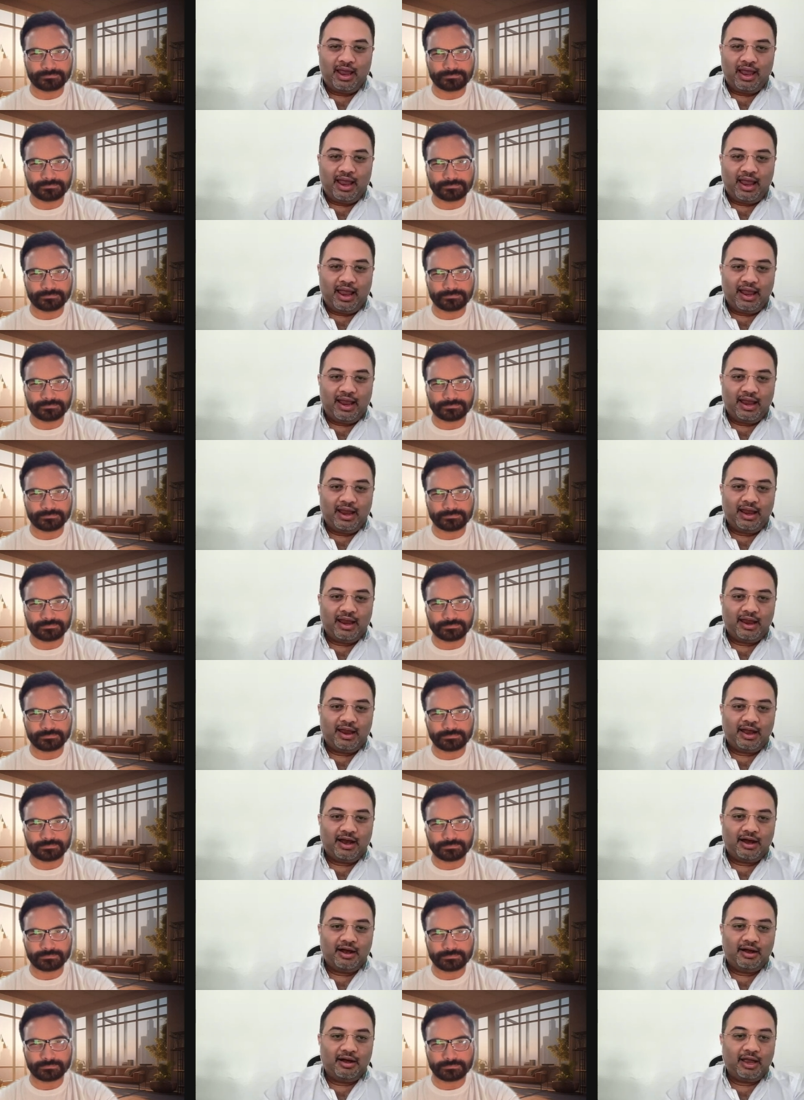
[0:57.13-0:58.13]
Speaker 1: a,
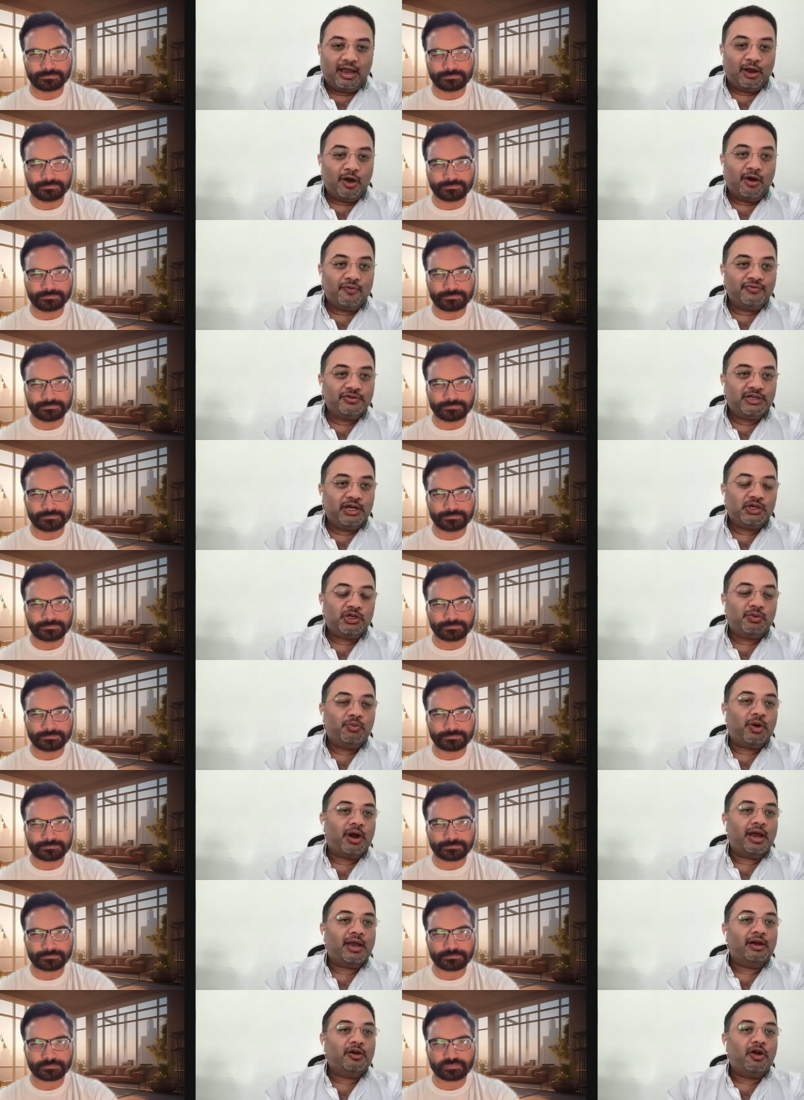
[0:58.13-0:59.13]
uh, a conversation where I
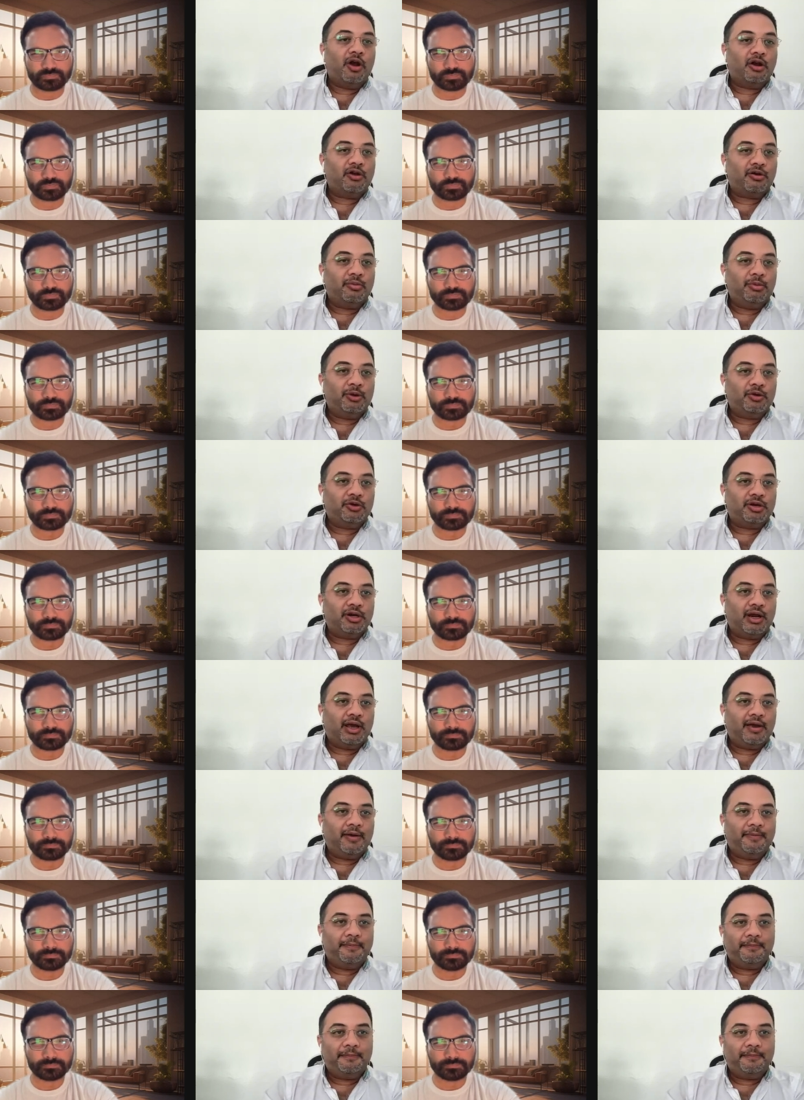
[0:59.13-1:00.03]
can contribute today.